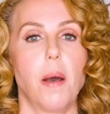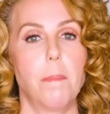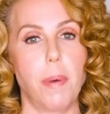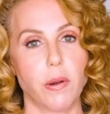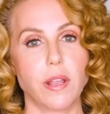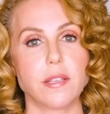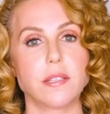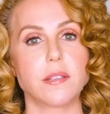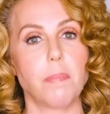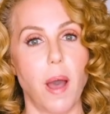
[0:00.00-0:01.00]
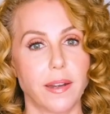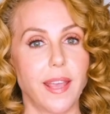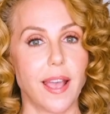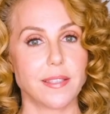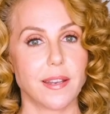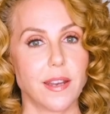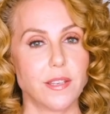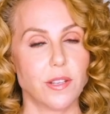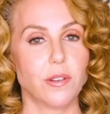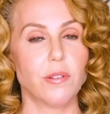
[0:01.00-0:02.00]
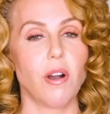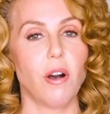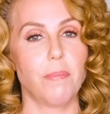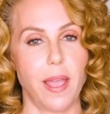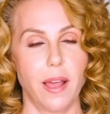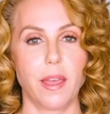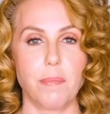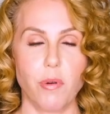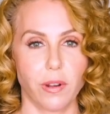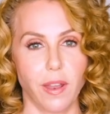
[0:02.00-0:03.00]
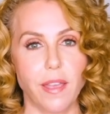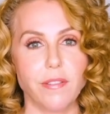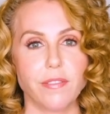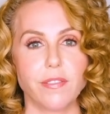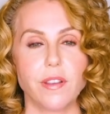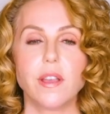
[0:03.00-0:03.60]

a bonus podcast that I do called My LA Porn Life,